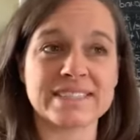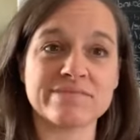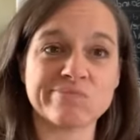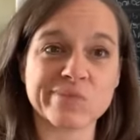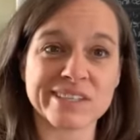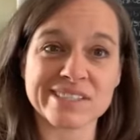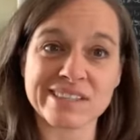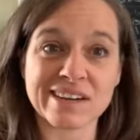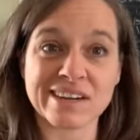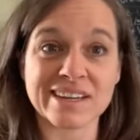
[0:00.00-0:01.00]
and we're
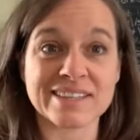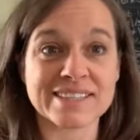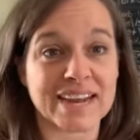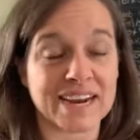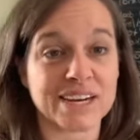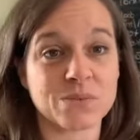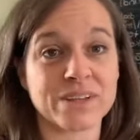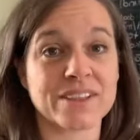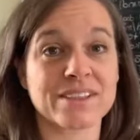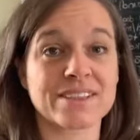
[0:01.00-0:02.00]
stuck inside with